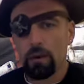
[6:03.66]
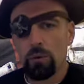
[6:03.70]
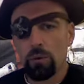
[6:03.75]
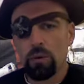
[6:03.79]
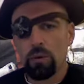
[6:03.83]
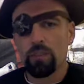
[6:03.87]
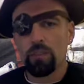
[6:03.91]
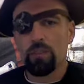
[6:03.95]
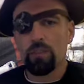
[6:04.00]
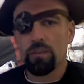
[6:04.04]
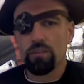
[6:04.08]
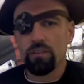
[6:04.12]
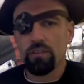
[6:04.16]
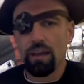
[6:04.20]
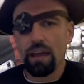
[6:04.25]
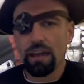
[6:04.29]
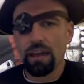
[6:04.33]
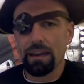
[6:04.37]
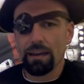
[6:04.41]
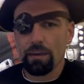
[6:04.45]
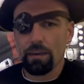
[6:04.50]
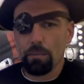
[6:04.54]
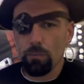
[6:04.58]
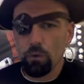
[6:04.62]
we've
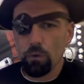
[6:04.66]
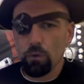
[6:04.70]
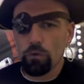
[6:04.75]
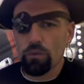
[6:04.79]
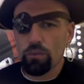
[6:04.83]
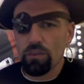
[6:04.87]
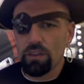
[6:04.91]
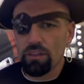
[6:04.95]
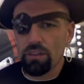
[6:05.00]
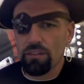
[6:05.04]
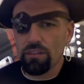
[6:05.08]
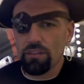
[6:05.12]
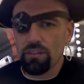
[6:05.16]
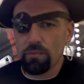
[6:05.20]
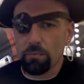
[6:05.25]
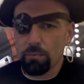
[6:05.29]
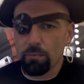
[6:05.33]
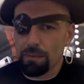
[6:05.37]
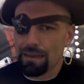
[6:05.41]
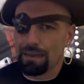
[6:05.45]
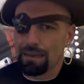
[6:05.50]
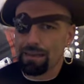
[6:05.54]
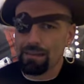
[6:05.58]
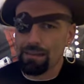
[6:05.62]
decided to move this
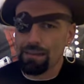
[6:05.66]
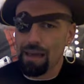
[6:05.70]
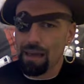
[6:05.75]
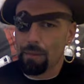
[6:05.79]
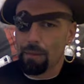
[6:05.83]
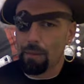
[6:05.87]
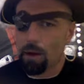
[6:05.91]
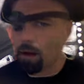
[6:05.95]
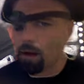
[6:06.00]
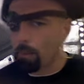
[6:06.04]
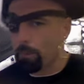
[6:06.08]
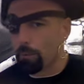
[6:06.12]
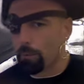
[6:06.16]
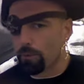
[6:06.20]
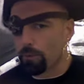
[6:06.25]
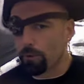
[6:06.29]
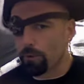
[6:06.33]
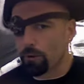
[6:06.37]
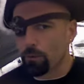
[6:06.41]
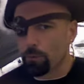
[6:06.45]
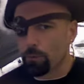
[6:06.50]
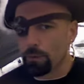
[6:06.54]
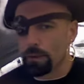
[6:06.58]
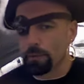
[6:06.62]
meeting time up a
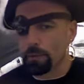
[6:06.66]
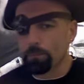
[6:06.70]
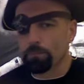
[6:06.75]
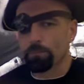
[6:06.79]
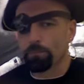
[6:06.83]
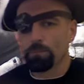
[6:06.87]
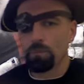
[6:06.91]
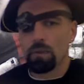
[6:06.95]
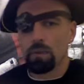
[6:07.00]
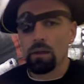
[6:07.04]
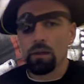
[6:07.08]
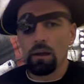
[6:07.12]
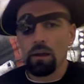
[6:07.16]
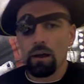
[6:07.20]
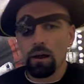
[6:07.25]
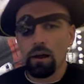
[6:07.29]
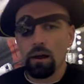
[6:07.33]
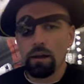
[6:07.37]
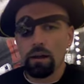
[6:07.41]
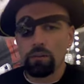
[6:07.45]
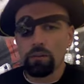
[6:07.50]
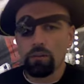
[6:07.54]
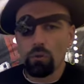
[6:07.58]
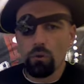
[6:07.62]
little bit
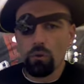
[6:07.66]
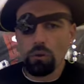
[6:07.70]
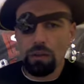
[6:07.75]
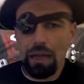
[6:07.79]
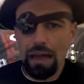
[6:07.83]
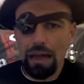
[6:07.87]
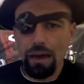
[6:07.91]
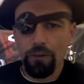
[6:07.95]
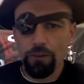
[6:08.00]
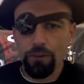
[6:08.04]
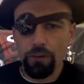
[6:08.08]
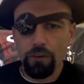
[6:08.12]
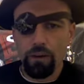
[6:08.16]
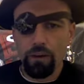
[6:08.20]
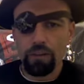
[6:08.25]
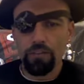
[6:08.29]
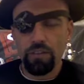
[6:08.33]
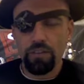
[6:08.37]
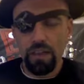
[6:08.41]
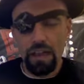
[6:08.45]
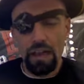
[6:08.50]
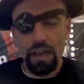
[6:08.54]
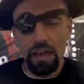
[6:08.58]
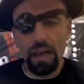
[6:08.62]
to allow for
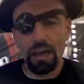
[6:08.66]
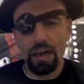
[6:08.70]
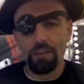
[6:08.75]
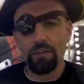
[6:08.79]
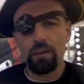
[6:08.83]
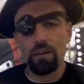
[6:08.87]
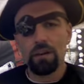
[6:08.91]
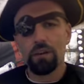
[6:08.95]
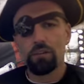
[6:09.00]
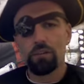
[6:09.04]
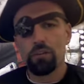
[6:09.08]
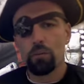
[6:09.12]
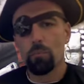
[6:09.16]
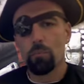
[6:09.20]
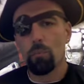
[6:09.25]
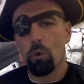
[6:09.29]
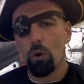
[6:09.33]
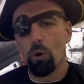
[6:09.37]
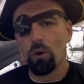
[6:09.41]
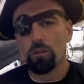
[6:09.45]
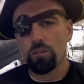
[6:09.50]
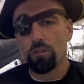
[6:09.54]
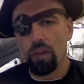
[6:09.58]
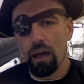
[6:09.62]
us to have some
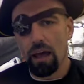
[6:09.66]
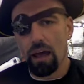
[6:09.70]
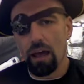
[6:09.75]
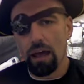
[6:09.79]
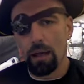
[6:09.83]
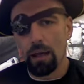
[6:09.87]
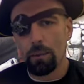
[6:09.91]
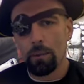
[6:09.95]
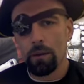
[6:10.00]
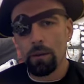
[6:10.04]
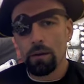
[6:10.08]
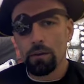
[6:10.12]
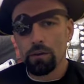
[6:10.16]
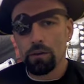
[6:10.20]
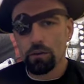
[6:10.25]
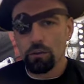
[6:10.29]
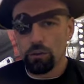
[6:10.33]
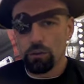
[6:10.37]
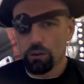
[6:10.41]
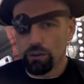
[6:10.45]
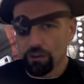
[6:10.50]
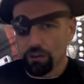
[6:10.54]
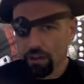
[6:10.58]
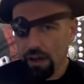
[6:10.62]
more time to
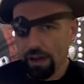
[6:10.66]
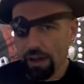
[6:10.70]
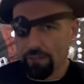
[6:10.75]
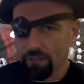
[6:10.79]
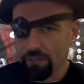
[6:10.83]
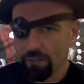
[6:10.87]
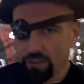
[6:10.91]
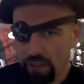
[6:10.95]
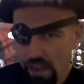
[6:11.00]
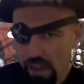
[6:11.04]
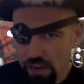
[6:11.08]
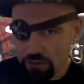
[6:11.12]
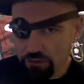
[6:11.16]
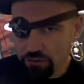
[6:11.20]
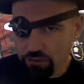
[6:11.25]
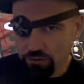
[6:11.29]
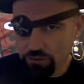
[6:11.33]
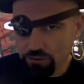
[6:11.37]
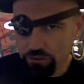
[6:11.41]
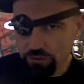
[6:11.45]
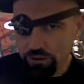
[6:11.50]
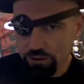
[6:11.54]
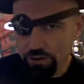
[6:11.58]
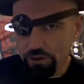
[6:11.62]
learn convocation
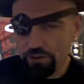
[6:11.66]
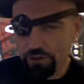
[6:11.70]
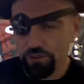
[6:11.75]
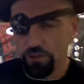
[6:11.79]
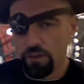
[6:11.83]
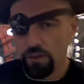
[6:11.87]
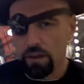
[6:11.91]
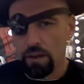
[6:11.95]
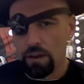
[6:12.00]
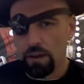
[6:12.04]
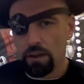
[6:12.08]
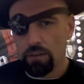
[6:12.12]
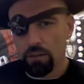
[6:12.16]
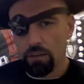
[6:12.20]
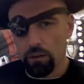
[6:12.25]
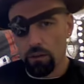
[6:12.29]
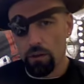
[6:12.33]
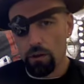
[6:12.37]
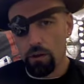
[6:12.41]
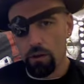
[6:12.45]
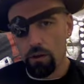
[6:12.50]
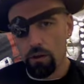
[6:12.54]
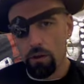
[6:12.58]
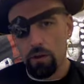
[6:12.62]
cheers,
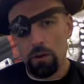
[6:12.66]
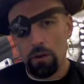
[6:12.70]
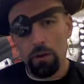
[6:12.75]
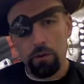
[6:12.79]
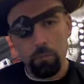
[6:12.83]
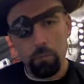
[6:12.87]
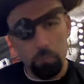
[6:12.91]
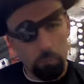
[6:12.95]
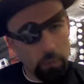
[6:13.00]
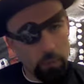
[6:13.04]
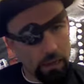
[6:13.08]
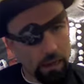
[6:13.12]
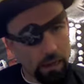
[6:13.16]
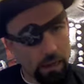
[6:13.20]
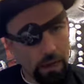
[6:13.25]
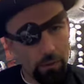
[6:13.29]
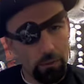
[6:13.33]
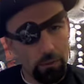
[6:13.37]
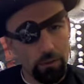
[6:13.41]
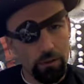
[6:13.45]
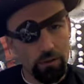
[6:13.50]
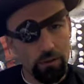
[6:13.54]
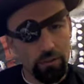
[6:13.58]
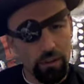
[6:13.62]
to be
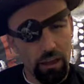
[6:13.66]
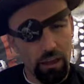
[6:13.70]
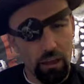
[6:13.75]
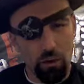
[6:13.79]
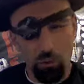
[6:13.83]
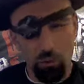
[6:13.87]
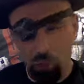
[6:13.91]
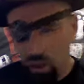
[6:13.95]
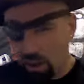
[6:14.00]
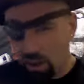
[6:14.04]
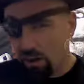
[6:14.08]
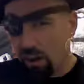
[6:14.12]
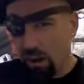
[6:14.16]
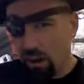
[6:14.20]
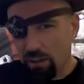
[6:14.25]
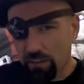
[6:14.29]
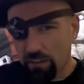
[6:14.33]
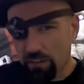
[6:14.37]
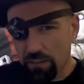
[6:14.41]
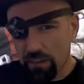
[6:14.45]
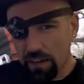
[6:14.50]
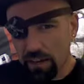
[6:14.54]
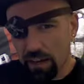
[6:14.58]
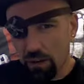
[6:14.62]
able to tell right
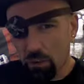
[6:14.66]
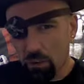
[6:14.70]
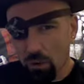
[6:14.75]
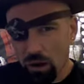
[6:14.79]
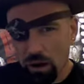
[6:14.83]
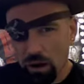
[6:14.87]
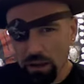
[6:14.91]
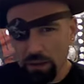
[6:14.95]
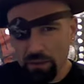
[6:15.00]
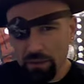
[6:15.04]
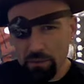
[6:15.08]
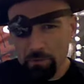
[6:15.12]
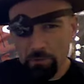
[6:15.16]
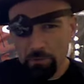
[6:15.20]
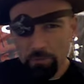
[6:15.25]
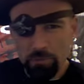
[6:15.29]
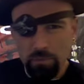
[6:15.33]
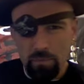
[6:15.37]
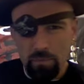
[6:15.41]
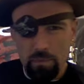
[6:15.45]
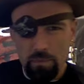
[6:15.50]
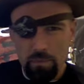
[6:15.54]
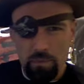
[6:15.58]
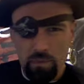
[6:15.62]
off of day one
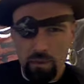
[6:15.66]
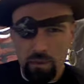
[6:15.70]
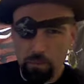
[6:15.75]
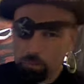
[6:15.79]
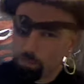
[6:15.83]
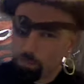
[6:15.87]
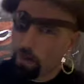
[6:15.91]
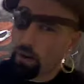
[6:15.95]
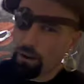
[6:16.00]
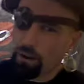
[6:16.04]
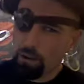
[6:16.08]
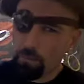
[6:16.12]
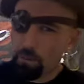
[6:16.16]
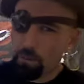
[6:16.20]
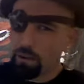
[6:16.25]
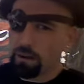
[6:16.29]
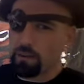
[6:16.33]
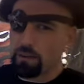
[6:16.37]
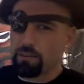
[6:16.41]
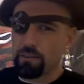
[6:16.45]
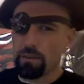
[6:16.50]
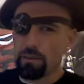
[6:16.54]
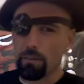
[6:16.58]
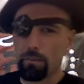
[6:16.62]
that Park Mud
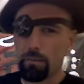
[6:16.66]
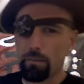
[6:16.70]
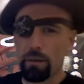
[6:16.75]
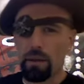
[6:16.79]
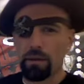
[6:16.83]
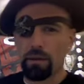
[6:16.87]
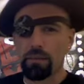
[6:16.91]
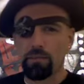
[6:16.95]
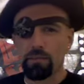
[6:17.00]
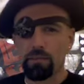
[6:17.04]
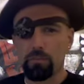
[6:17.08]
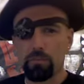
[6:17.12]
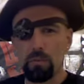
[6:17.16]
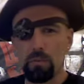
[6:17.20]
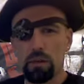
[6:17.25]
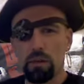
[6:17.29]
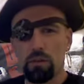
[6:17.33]
is the best.